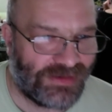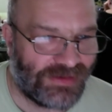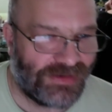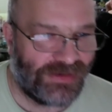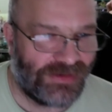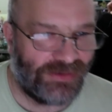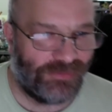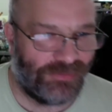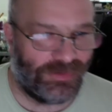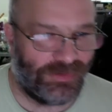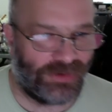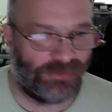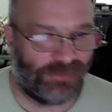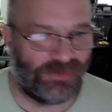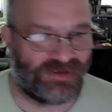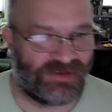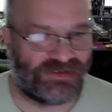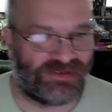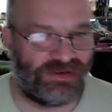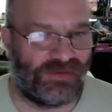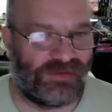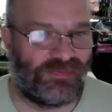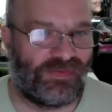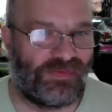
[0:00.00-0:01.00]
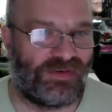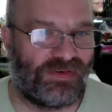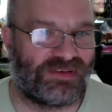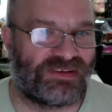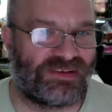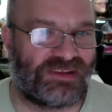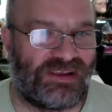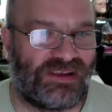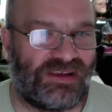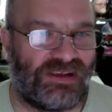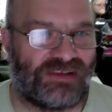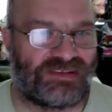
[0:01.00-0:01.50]
When was your first
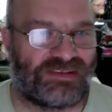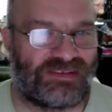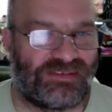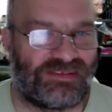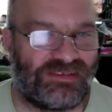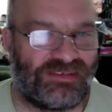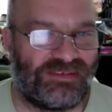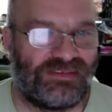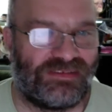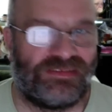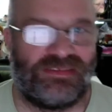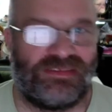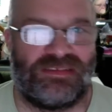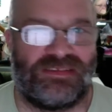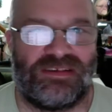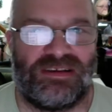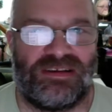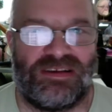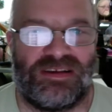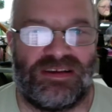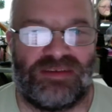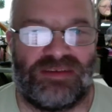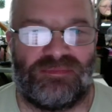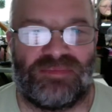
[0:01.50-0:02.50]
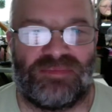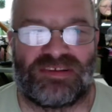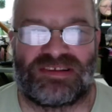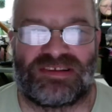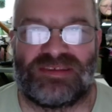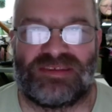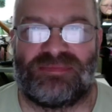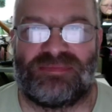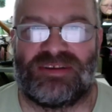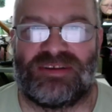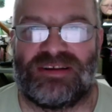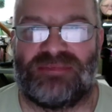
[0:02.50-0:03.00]
kiss? Must
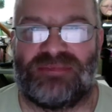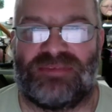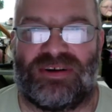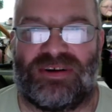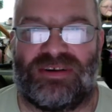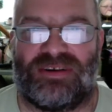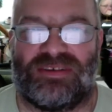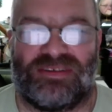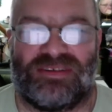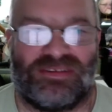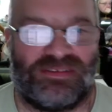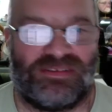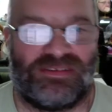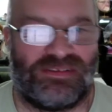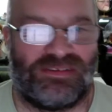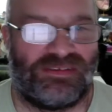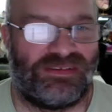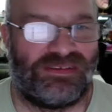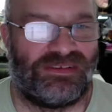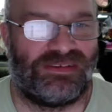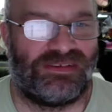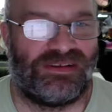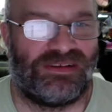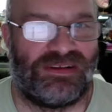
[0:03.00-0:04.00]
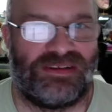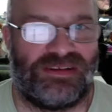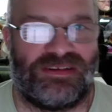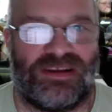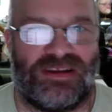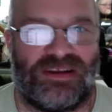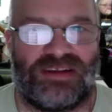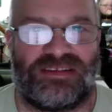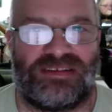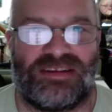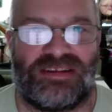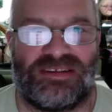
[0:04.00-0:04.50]
have been about
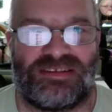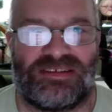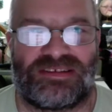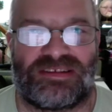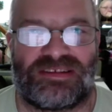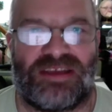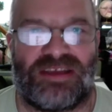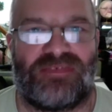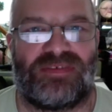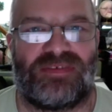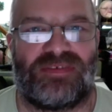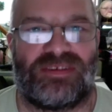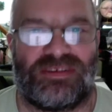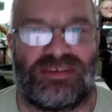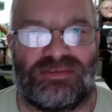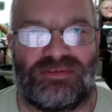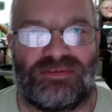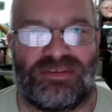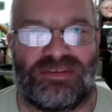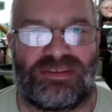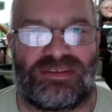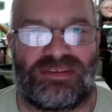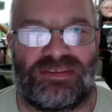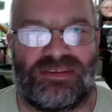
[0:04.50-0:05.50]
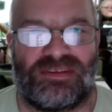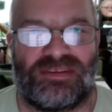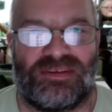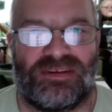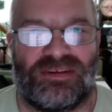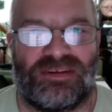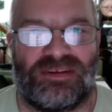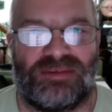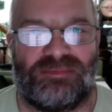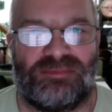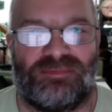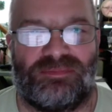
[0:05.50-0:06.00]
nineteen seventy with
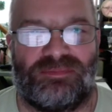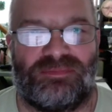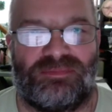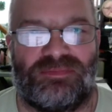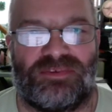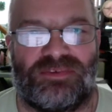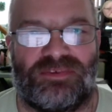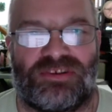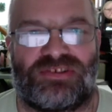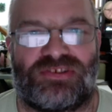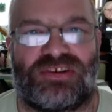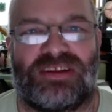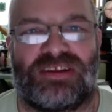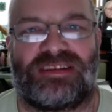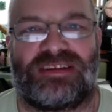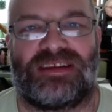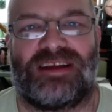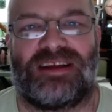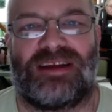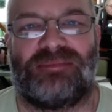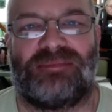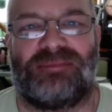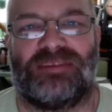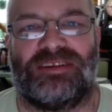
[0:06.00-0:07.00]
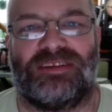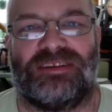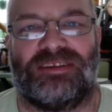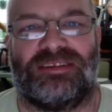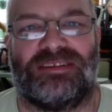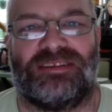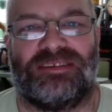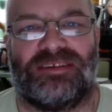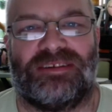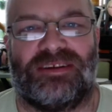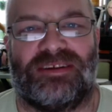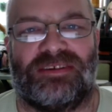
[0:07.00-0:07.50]
Brigitte Hamlin
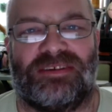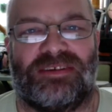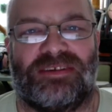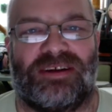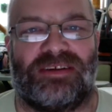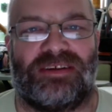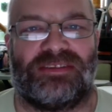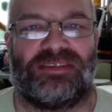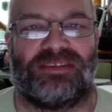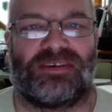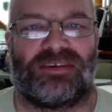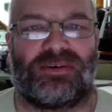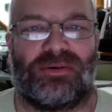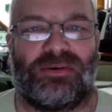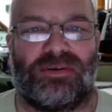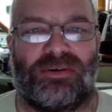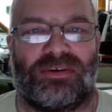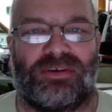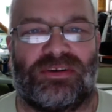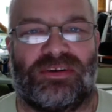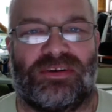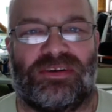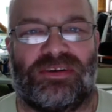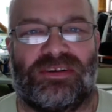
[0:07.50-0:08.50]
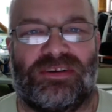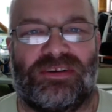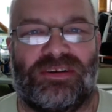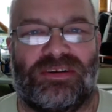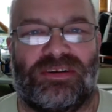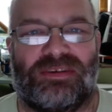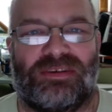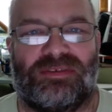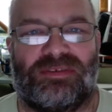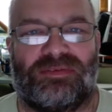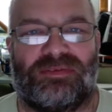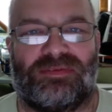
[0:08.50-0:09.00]
around the corner
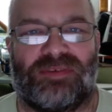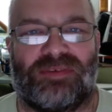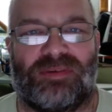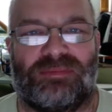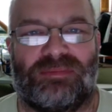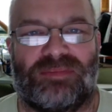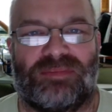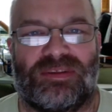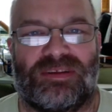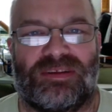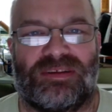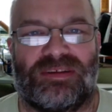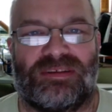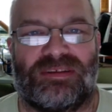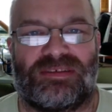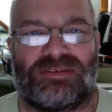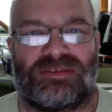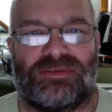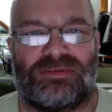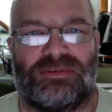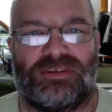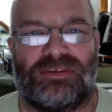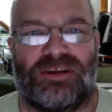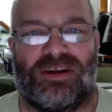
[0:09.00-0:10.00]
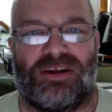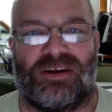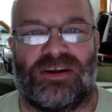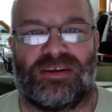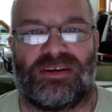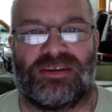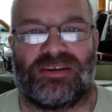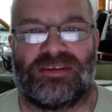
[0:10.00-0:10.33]
from the schoolyard.